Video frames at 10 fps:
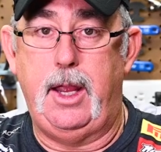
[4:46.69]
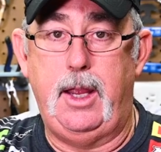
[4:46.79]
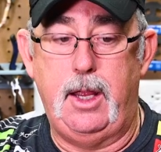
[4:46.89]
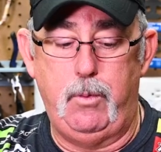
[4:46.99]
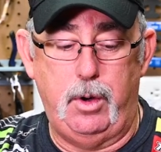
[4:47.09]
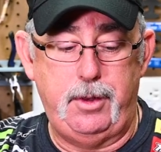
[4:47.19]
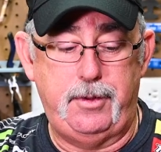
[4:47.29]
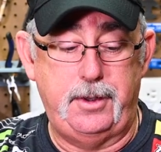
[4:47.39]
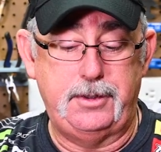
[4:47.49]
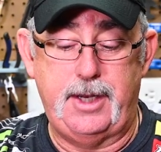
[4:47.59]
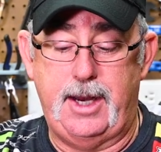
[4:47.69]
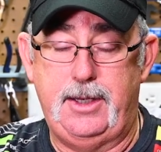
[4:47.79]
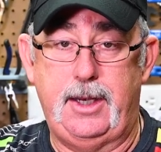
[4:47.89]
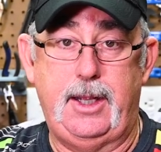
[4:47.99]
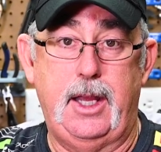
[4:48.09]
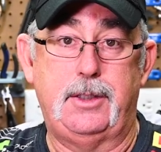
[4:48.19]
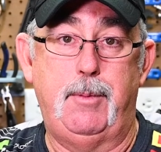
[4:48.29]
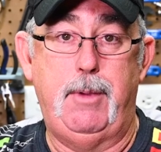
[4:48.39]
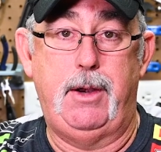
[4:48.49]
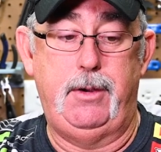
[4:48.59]
And one of the things that I did to get
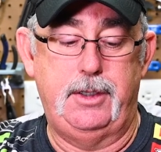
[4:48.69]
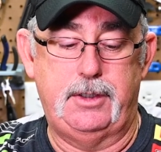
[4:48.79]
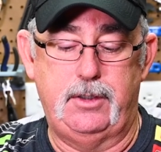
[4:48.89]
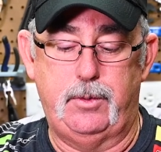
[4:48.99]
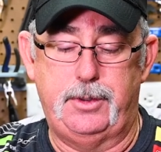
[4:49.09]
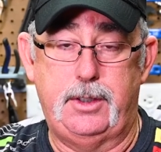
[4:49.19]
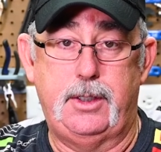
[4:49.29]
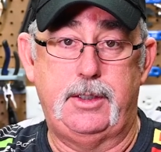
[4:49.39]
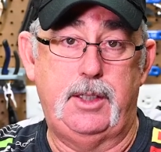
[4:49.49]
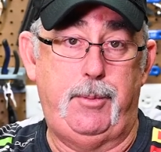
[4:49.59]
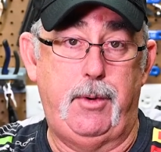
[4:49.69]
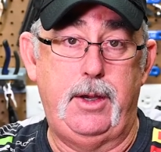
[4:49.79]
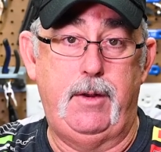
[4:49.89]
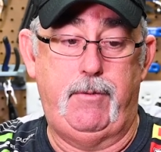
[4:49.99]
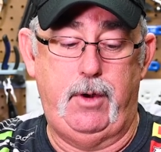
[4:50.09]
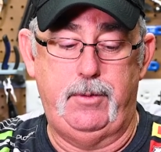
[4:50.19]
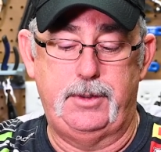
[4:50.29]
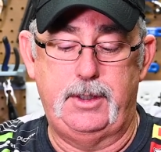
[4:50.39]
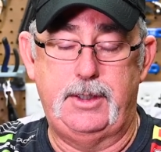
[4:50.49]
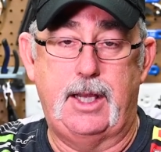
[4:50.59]
some better distance was I separated the
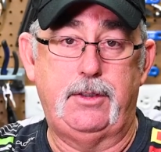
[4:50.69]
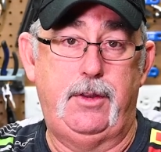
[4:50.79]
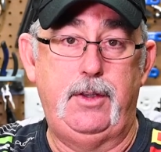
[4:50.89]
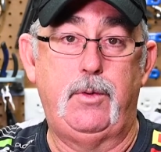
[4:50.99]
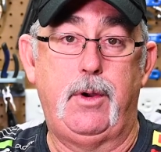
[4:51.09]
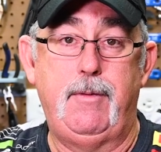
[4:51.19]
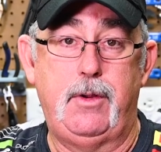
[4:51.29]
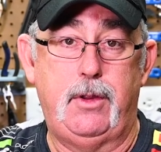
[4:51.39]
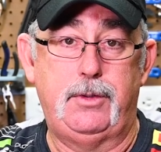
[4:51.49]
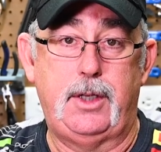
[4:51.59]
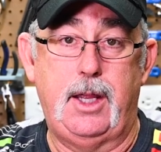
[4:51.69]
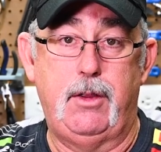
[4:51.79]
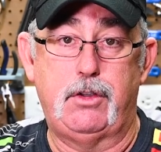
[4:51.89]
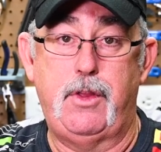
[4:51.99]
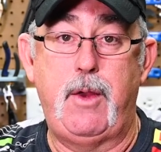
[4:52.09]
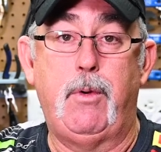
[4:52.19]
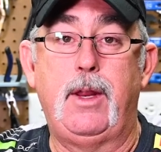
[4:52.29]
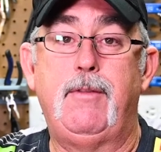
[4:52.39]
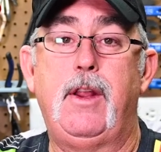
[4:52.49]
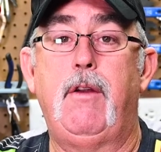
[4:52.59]
frequencies out, so these weren't even close together, so they
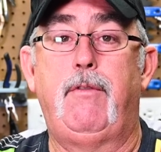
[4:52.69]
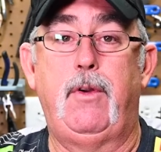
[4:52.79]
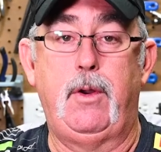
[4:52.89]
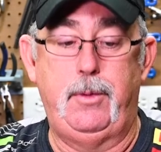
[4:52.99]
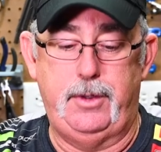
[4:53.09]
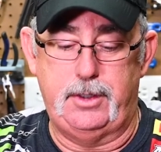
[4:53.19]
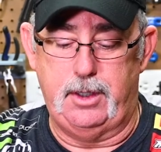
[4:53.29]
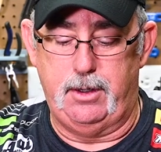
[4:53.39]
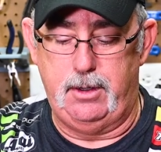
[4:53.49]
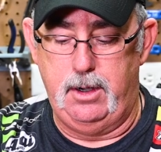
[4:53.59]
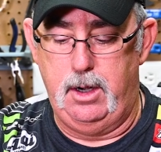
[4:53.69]
weren't even interfering with each other.